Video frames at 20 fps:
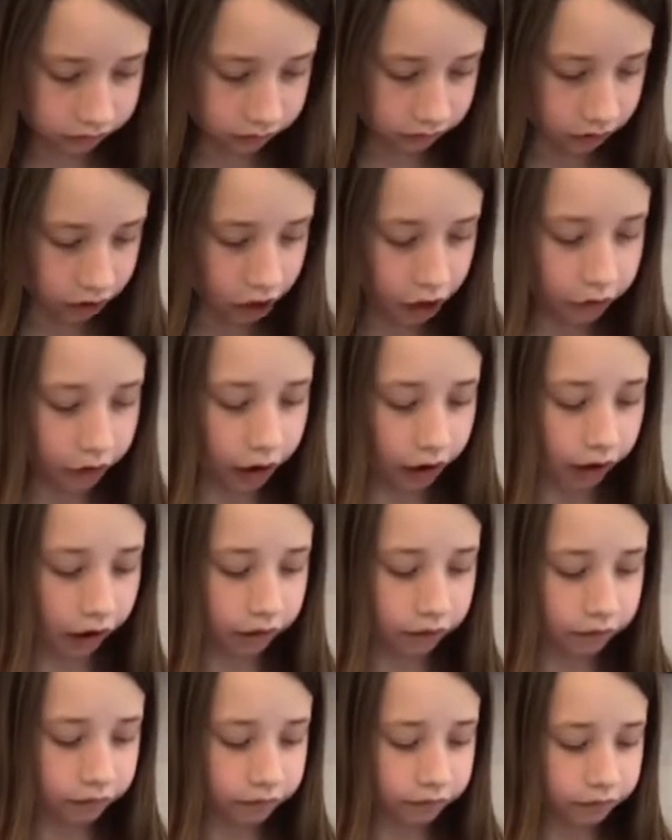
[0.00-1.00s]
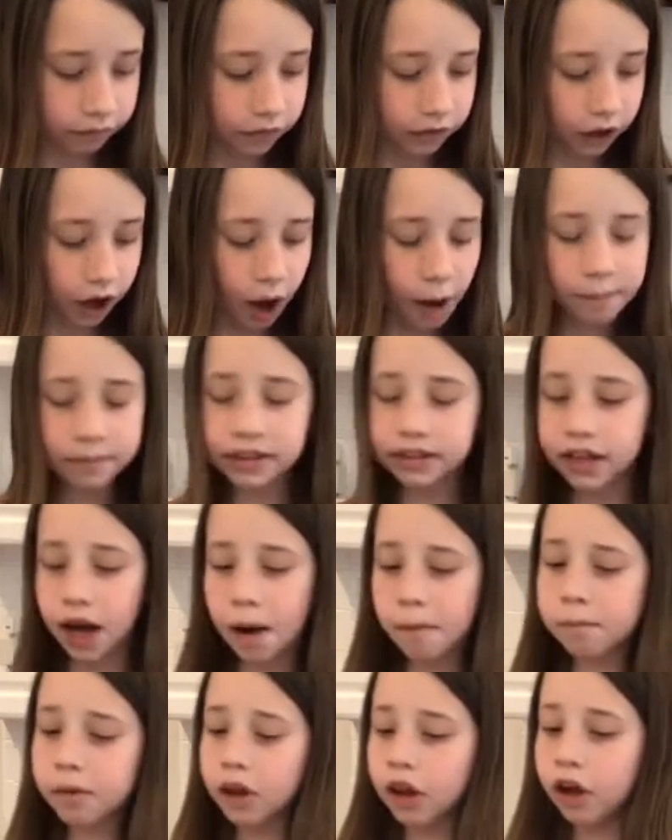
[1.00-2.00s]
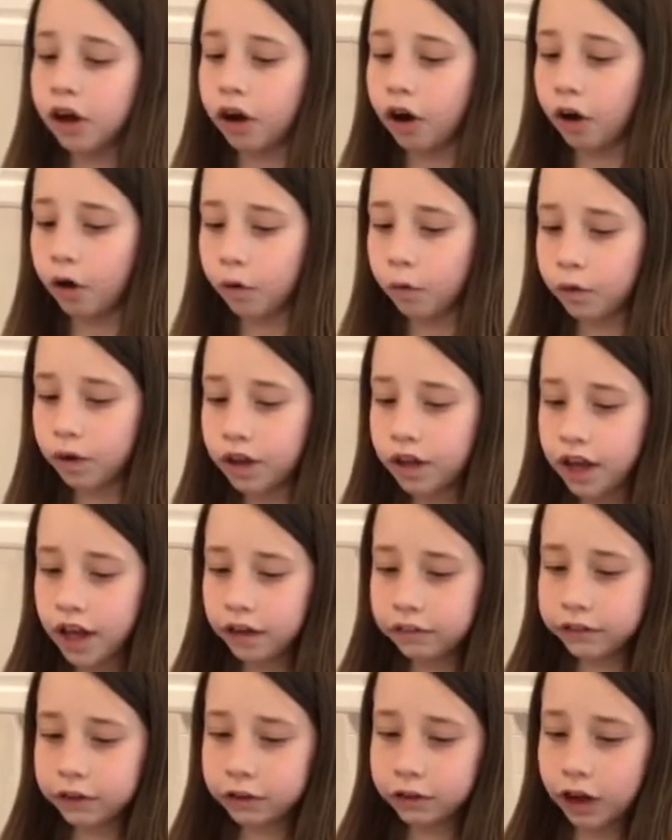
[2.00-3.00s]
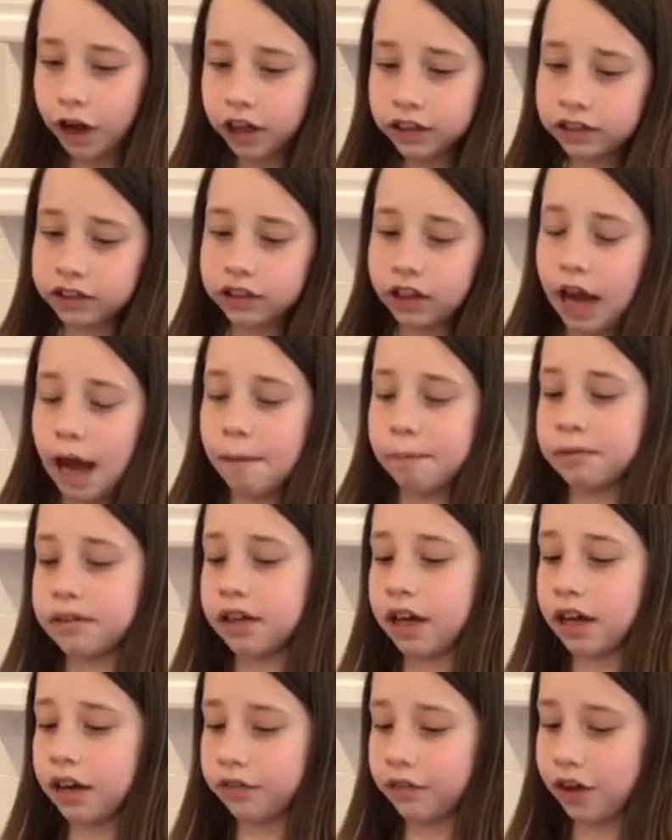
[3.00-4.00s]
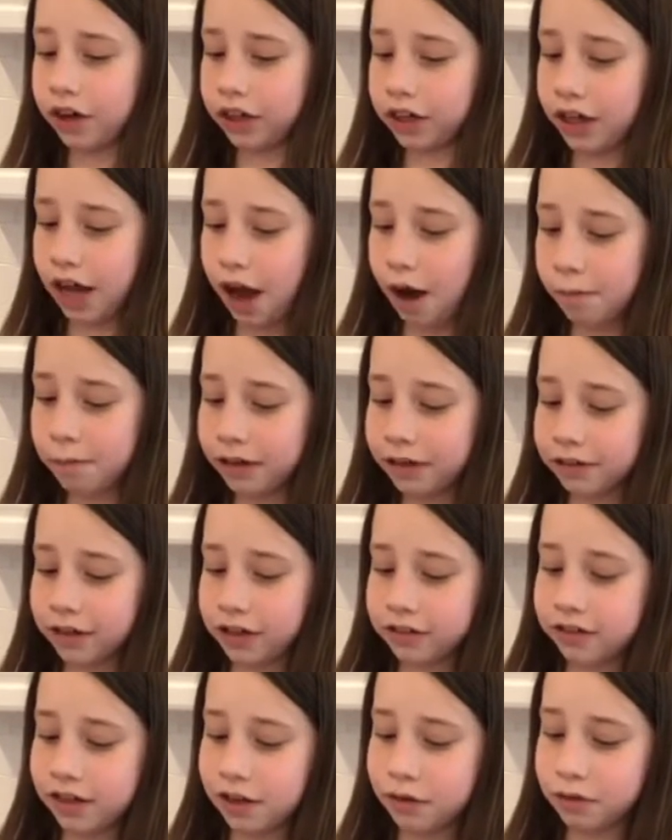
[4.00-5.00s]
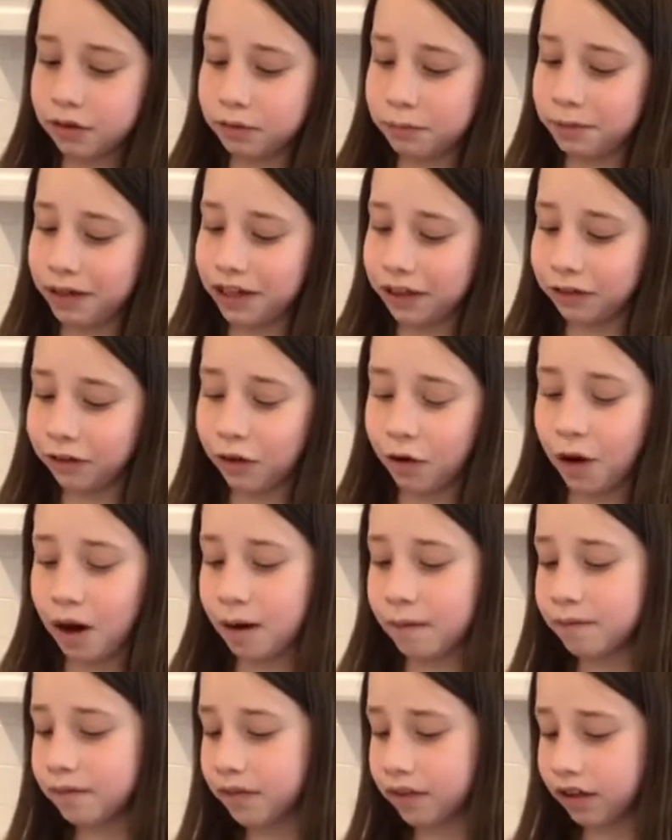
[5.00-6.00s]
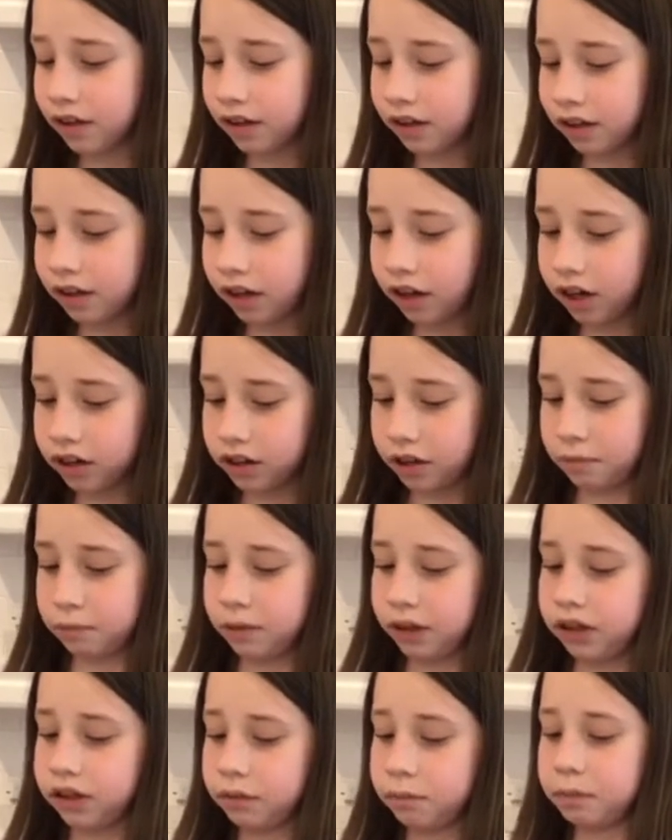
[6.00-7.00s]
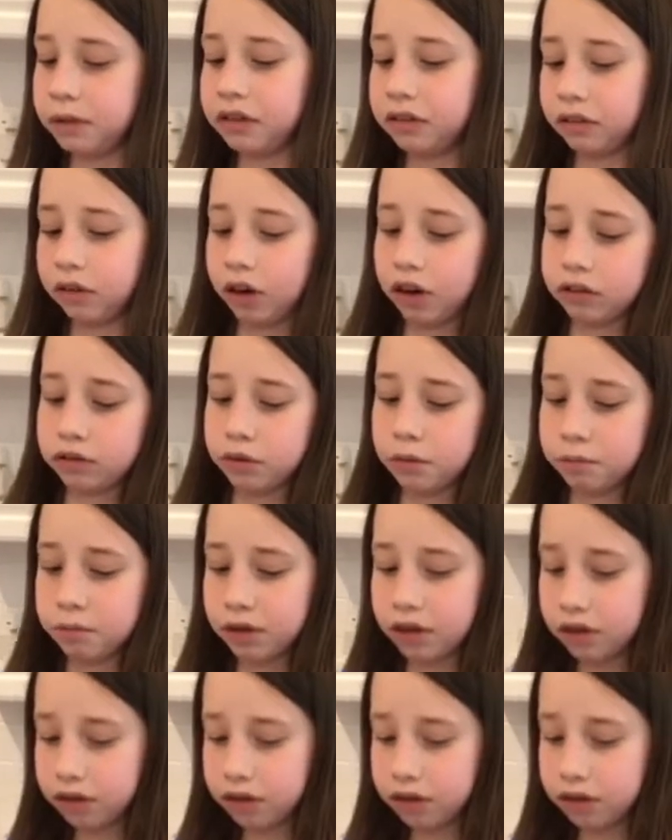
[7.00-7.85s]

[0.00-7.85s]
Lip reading: Okay. Comment down below if you lost your appetite of honey now because I said it was bee throw up. I didn't because bees are awesome, but